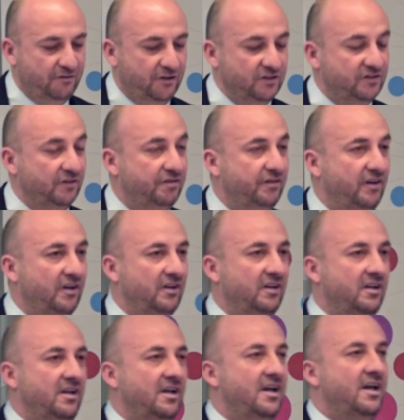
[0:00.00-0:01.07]
First of
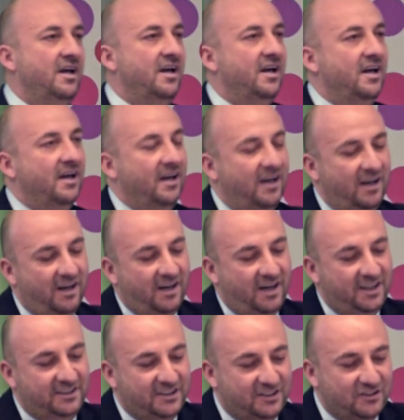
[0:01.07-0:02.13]
all,
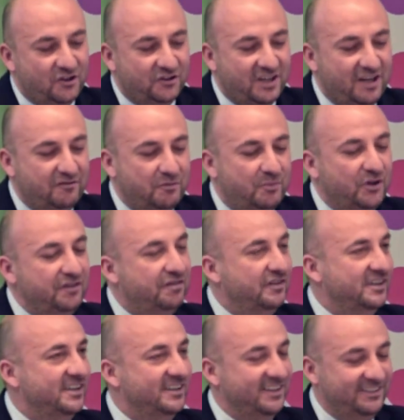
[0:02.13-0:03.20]
I did not have a
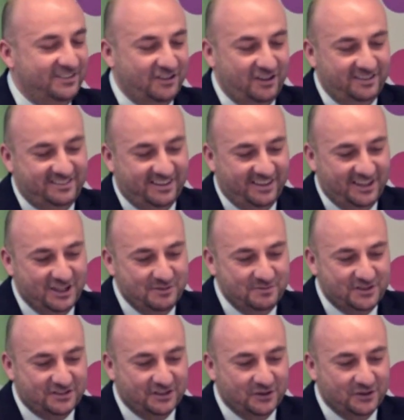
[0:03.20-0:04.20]
boyfriend at that time,